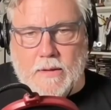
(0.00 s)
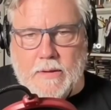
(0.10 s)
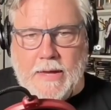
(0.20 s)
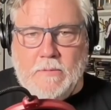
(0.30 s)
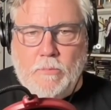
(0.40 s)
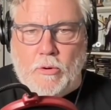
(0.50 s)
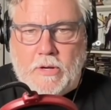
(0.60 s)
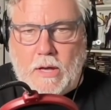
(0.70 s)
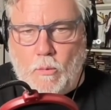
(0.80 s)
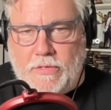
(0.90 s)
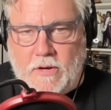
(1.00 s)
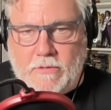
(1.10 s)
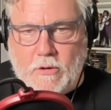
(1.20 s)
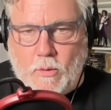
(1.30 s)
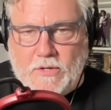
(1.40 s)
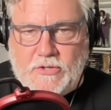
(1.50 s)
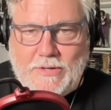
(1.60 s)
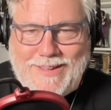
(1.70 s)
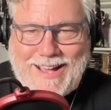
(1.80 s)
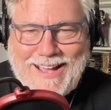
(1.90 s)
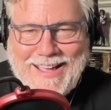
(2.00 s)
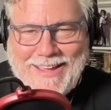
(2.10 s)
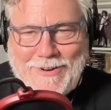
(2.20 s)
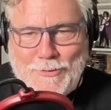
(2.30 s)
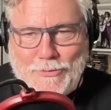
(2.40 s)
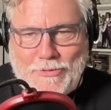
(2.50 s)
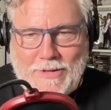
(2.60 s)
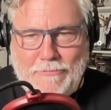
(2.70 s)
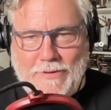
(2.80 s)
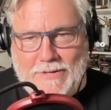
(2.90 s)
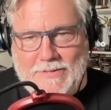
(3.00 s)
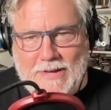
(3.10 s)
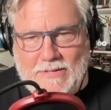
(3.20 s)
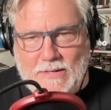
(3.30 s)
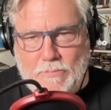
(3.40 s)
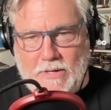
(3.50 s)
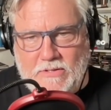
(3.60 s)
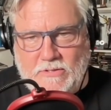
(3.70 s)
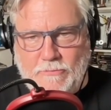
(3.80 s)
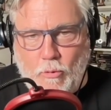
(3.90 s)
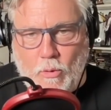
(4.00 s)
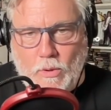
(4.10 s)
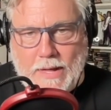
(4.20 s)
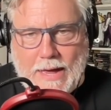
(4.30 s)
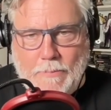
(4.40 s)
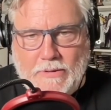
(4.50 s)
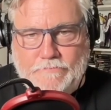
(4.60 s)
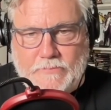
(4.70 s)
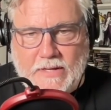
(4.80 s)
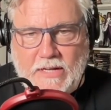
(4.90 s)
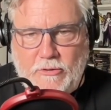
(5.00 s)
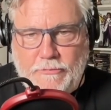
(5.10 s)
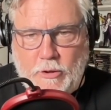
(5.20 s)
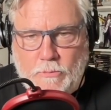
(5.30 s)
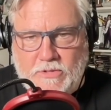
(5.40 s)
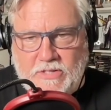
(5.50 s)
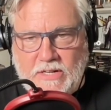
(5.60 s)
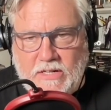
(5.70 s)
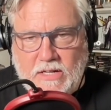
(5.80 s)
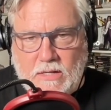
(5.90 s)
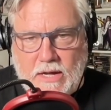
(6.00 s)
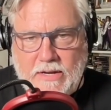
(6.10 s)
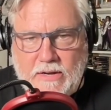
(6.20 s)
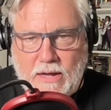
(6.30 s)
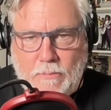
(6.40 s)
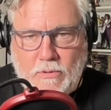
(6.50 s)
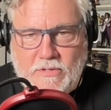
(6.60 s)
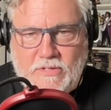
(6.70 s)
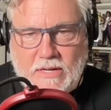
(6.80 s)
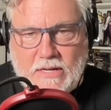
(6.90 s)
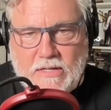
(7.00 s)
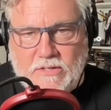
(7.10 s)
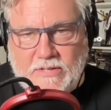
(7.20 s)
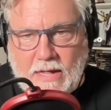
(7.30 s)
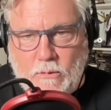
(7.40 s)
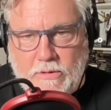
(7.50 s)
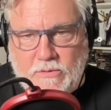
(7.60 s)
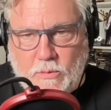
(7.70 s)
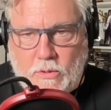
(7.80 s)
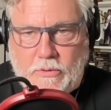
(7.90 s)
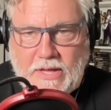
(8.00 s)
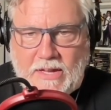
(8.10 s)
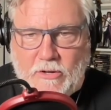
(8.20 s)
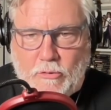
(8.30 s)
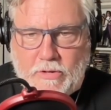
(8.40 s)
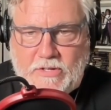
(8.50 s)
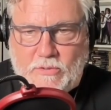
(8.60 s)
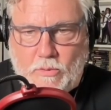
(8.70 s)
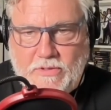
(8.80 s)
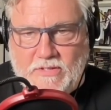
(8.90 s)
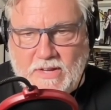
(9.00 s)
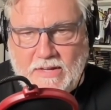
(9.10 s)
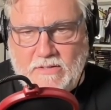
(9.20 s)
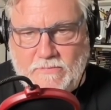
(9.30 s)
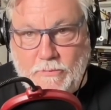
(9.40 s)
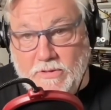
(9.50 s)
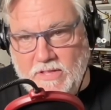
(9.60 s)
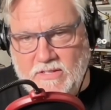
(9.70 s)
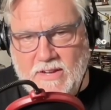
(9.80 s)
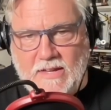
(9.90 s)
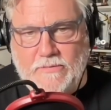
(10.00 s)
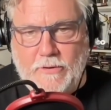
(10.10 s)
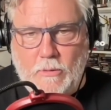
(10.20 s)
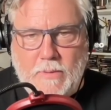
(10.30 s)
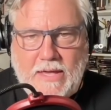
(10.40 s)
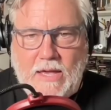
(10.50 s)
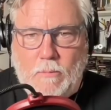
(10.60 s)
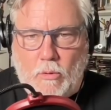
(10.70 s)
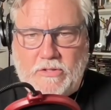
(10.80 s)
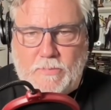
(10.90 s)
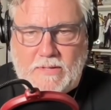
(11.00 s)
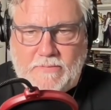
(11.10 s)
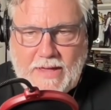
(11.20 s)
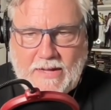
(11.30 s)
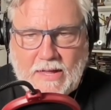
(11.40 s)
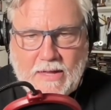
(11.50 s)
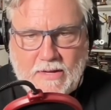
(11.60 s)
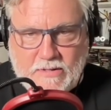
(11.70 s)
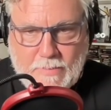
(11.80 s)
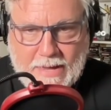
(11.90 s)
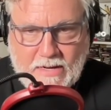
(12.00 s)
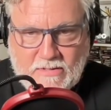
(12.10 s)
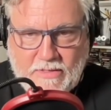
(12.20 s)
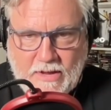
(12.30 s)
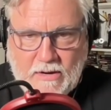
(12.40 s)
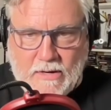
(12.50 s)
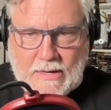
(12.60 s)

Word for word: Hayden Burke with another question. I don't think Fantastic Beasts 4 will happen. Each film has seen a decline in numbers. Salaries will only increase with this next film, making it more expensive. Heck, demand isn't there.